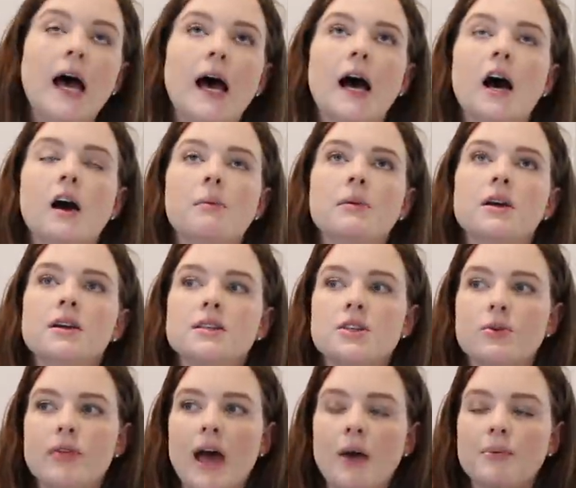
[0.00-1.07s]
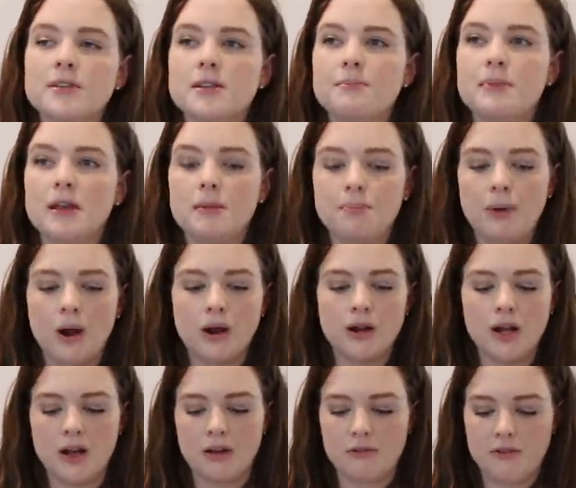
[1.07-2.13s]
Um, so that was a big part
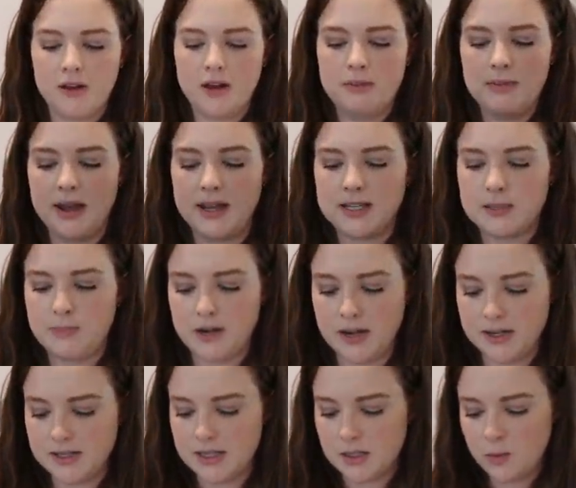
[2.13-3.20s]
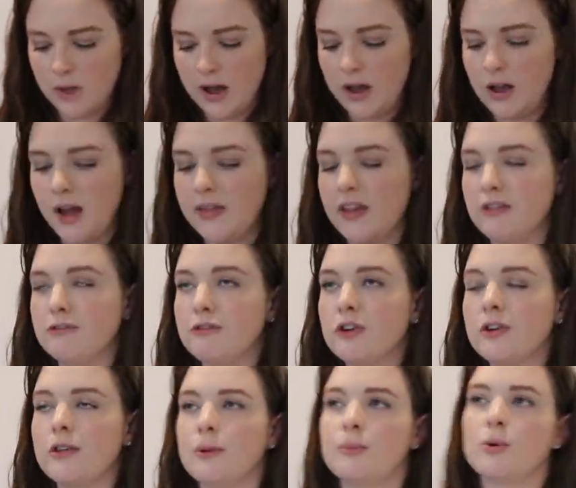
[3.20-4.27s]
of my experience as well. And then,
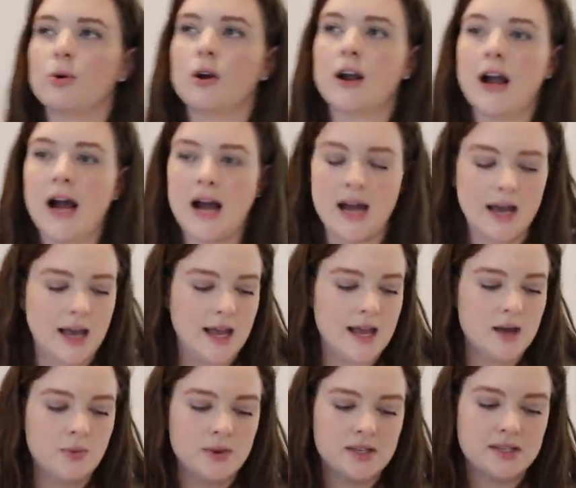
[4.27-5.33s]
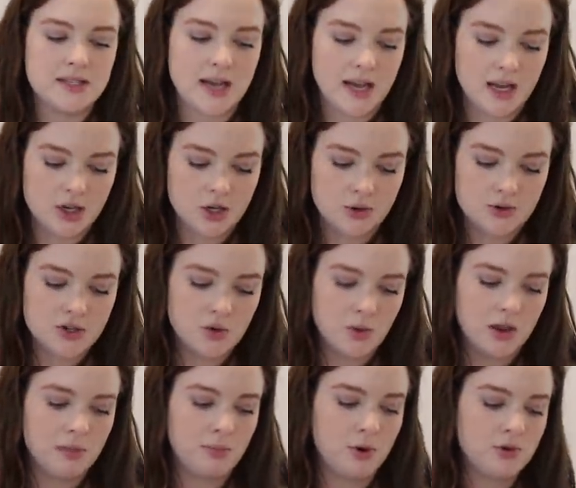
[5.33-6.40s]
furthermore, I was diagnosed
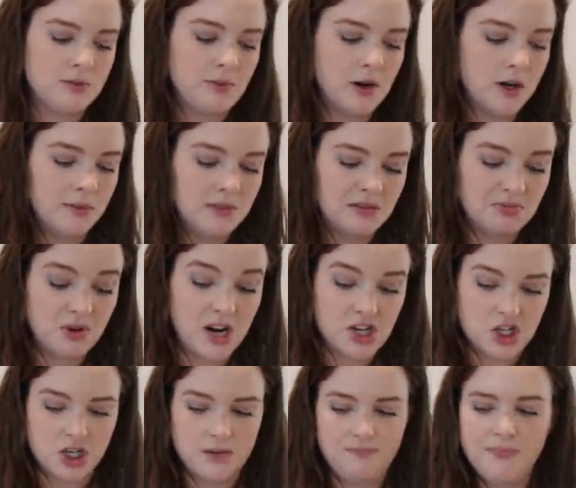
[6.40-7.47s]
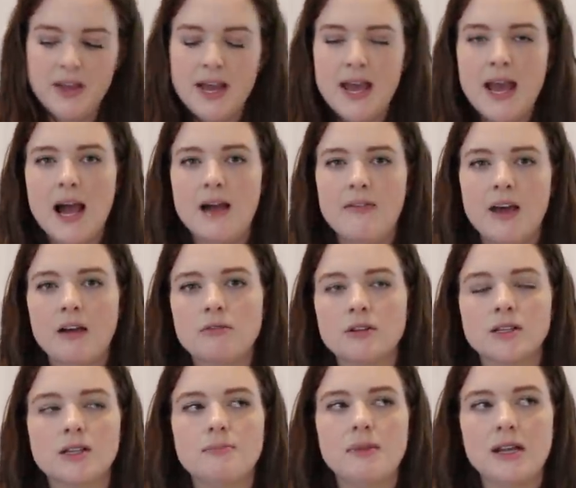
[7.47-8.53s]
with postpartum depression, and that
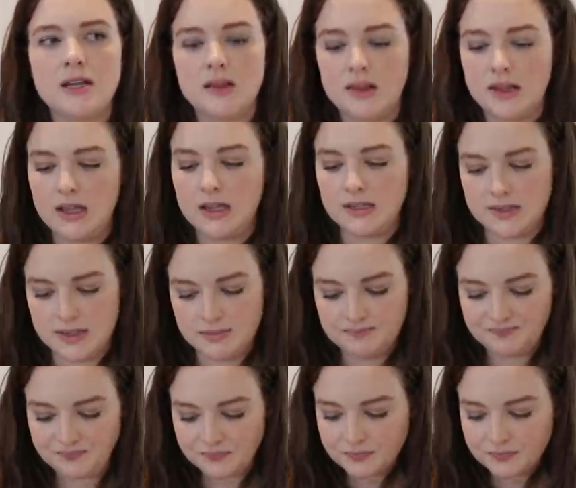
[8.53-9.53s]
really made things